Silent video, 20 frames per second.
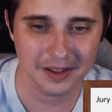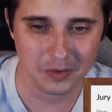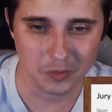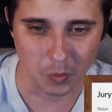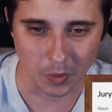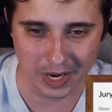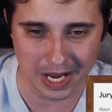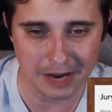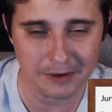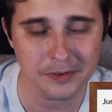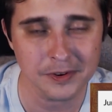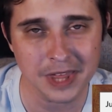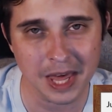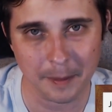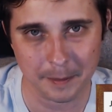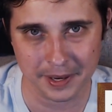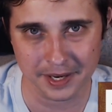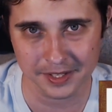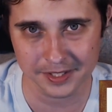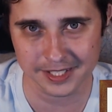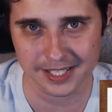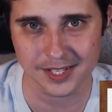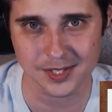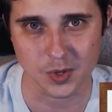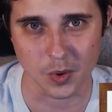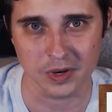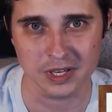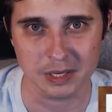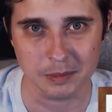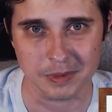Whatever that penalty is
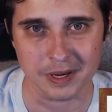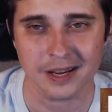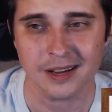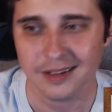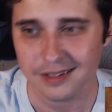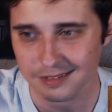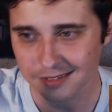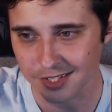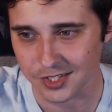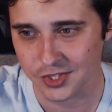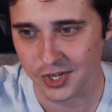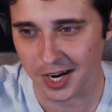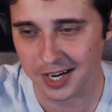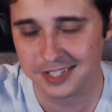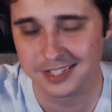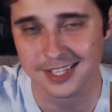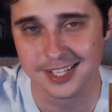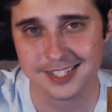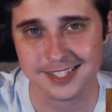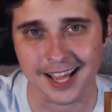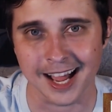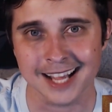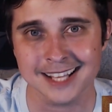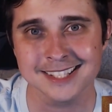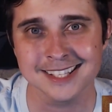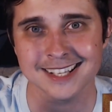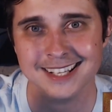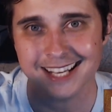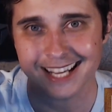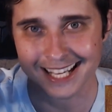going to be, the judge decides
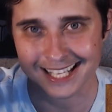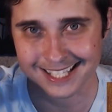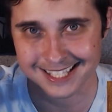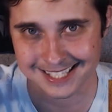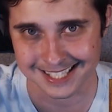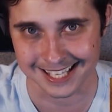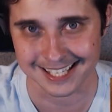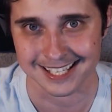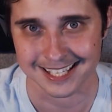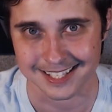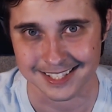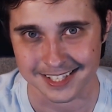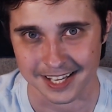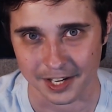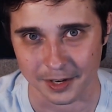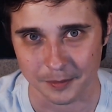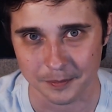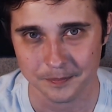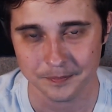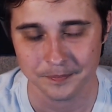it in sentencing.